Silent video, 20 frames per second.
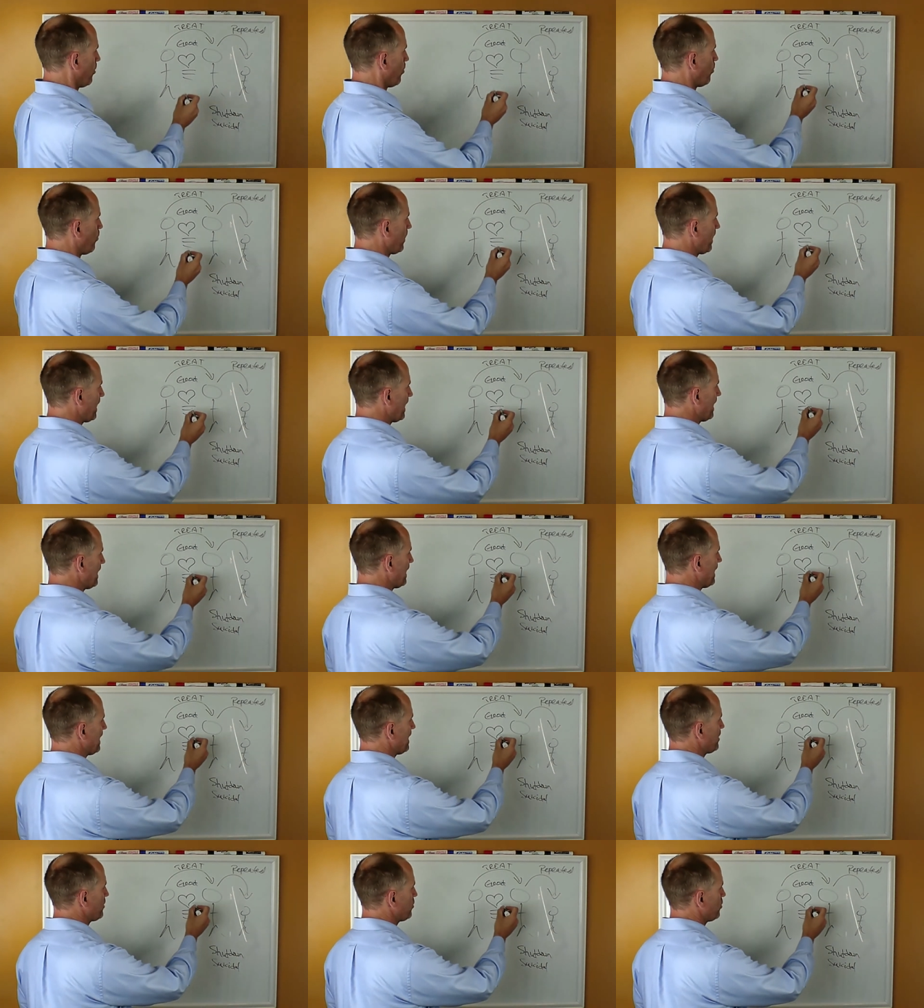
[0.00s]
We
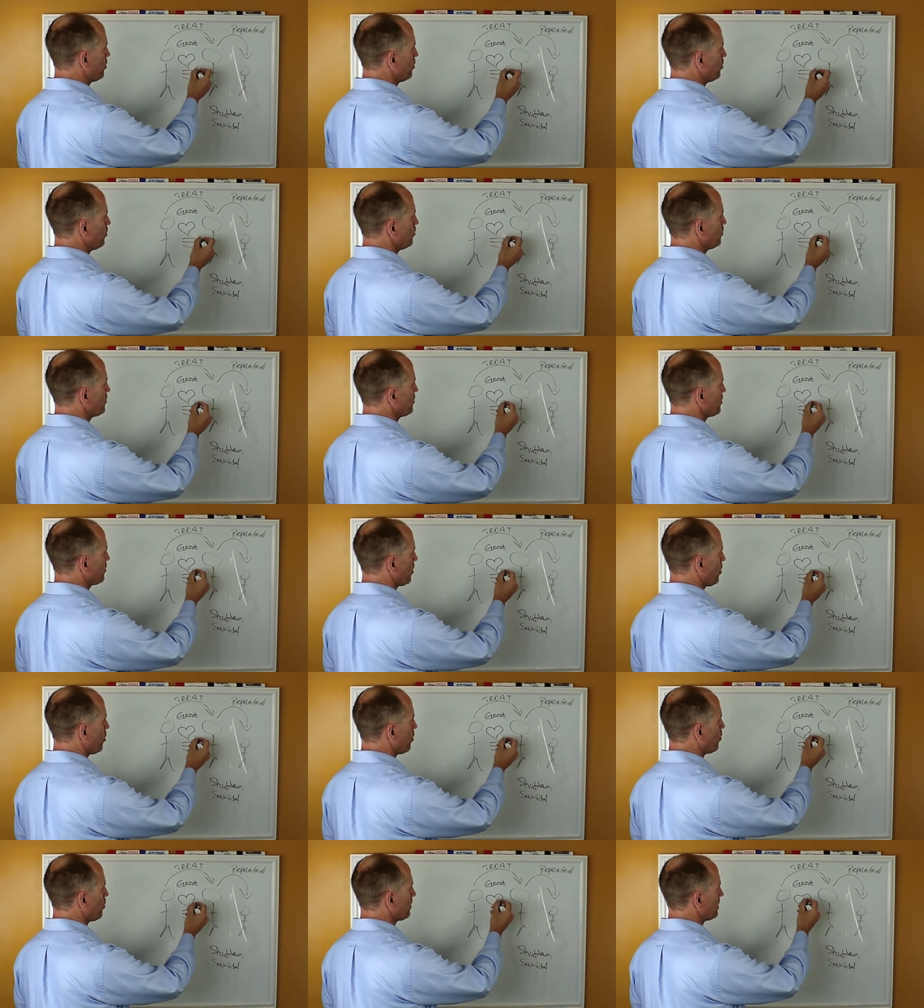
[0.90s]
need to
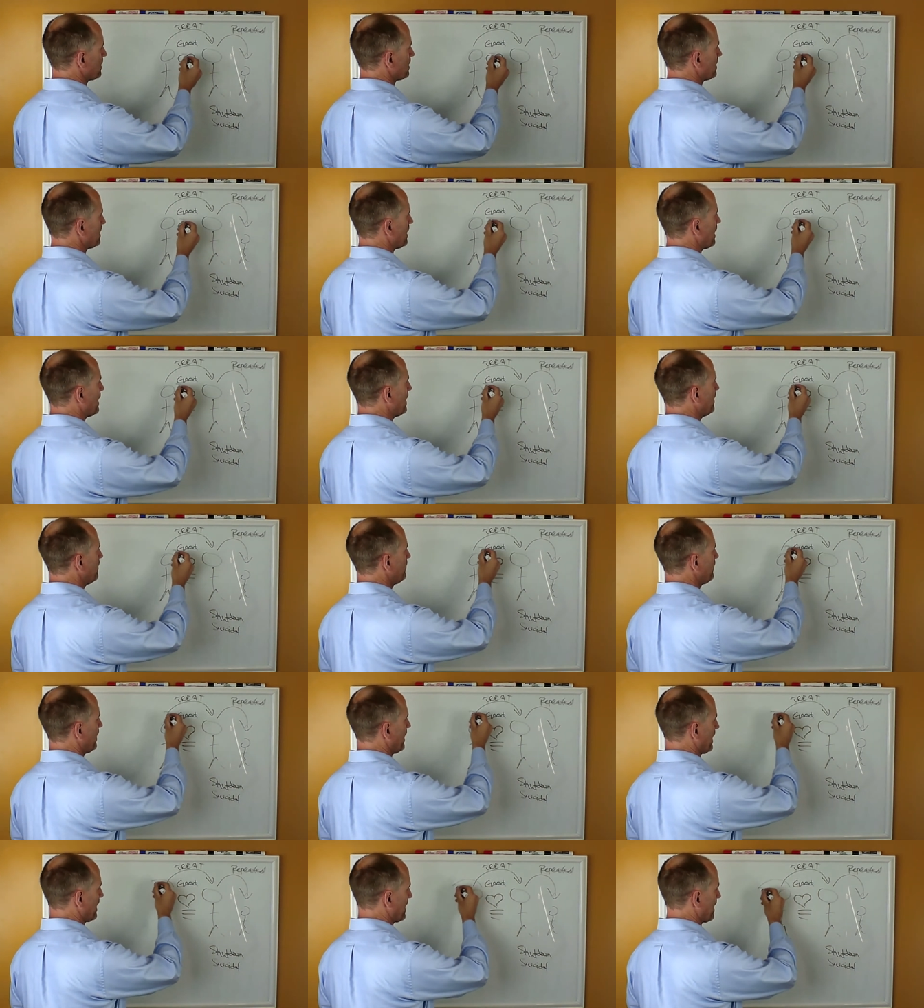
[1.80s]
show love
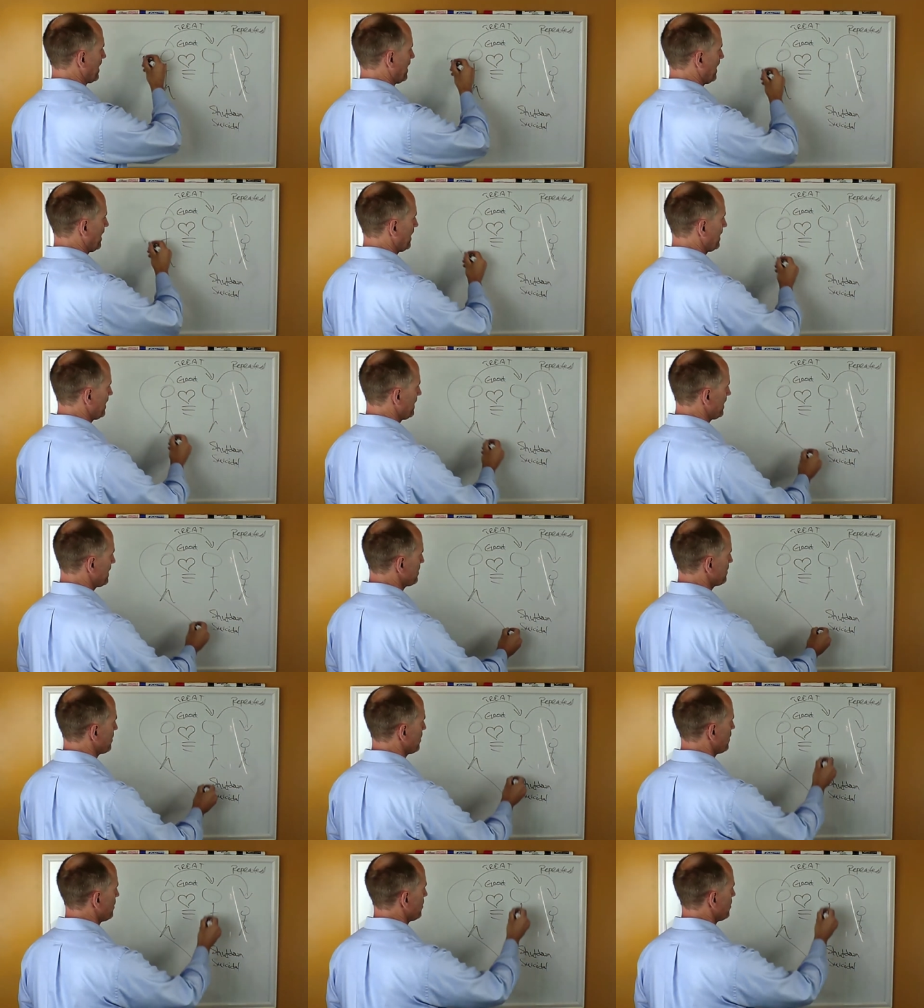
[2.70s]
and kindness